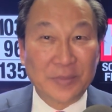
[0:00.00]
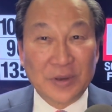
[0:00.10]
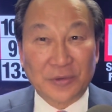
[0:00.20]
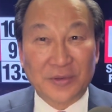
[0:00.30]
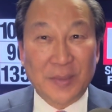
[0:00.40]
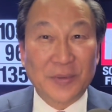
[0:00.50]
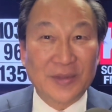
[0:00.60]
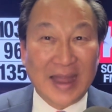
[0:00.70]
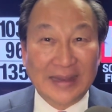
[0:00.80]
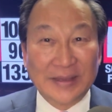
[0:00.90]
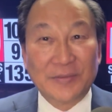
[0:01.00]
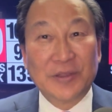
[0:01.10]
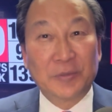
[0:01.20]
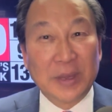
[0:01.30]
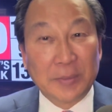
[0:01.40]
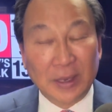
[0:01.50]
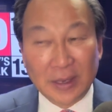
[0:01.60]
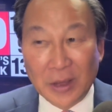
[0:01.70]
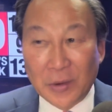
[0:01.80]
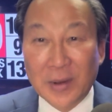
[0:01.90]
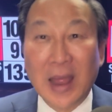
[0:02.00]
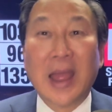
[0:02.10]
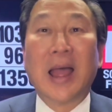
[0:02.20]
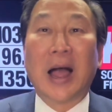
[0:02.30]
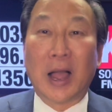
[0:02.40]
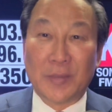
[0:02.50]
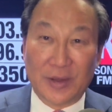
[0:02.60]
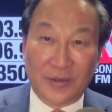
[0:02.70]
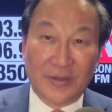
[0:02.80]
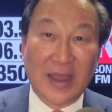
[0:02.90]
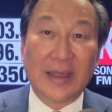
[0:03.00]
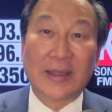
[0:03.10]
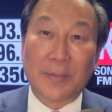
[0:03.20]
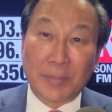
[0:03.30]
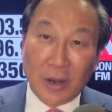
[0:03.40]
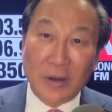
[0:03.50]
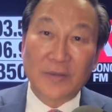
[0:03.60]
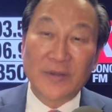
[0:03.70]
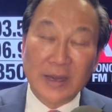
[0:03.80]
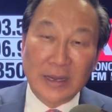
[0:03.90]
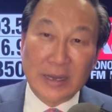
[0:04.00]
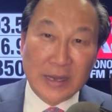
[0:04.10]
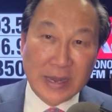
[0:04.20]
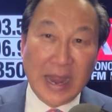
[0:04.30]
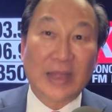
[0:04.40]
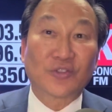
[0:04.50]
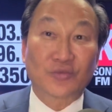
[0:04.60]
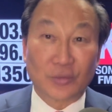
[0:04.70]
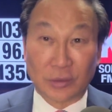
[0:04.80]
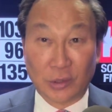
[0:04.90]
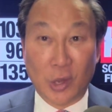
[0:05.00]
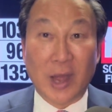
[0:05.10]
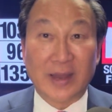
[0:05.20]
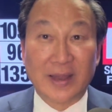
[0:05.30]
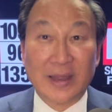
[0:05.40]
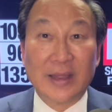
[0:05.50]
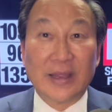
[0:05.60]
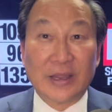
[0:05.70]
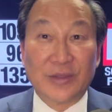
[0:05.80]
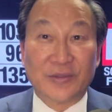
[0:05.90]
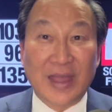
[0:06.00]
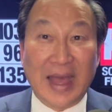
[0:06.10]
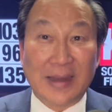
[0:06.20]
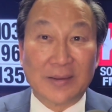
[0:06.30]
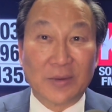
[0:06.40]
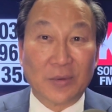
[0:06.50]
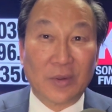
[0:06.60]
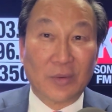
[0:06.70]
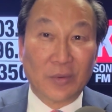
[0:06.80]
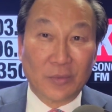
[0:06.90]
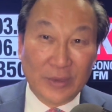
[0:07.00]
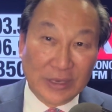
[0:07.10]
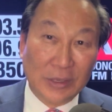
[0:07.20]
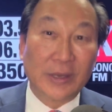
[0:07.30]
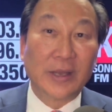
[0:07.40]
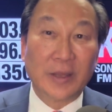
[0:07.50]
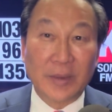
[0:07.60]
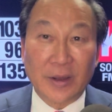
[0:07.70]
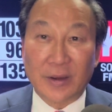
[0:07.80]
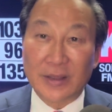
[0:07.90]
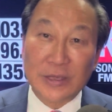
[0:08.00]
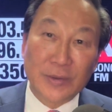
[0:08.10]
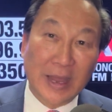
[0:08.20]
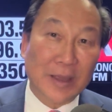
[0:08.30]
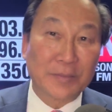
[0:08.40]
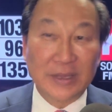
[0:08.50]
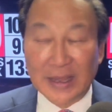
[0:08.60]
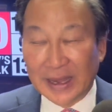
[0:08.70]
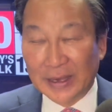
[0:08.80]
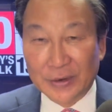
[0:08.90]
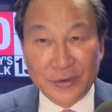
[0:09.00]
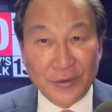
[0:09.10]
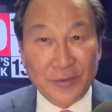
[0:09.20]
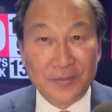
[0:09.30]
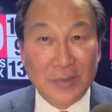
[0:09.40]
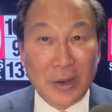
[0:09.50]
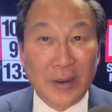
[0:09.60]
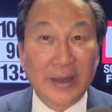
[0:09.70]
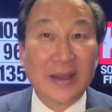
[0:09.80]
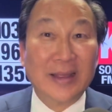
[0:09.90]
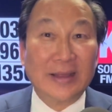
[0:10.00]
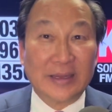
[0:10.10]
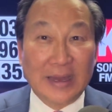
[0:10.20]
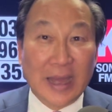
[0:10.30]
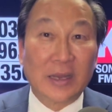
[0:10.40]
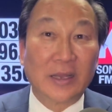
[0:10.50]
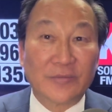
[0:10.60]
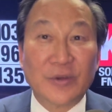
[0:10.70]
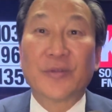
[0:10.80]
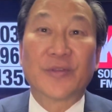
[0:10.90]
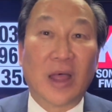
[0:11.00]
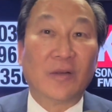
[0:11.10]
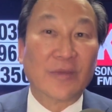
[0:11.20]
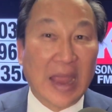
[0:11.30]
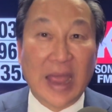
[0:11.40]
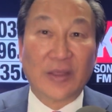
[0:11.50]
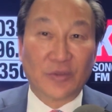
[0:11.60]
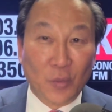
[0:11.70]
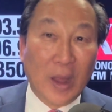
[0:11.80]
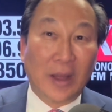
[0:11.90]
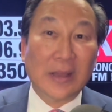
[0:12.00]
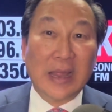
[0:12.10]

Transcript: step aside, leave these people alone. I'm going to say that part of getting a natural look is that when you look in the mirror, you can't be a hater too, all right? You got to love yourself as well.